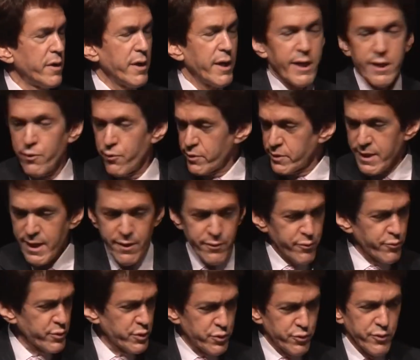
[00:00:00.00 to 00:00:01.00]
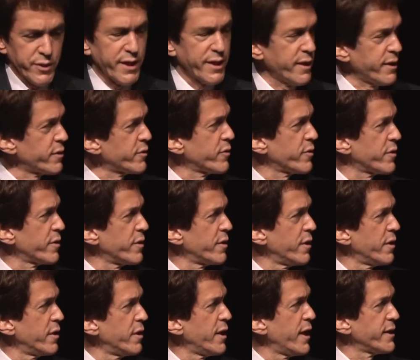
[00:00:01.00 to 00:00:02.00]
And I looked down, there were two kids
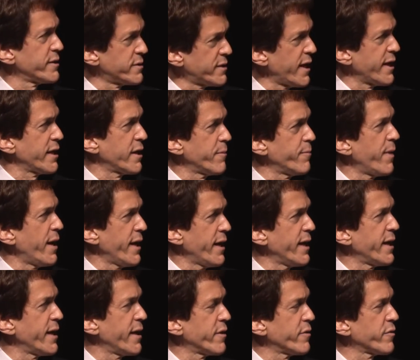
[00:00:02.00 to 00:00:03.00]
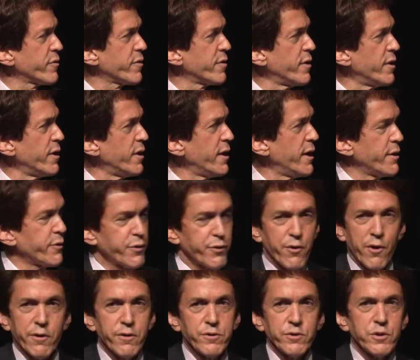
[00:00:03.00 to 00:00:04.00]
had taken my hands and
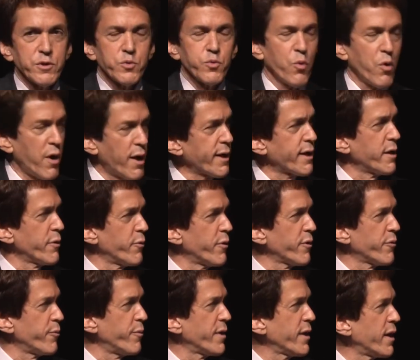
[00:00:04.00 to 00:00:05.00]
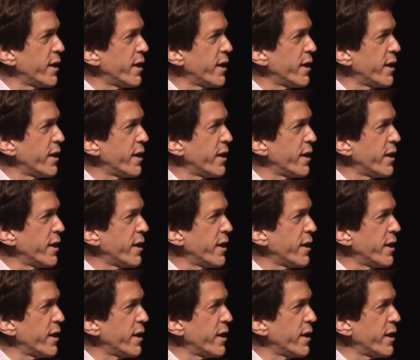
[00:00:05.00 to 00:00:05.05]
started just walking with me.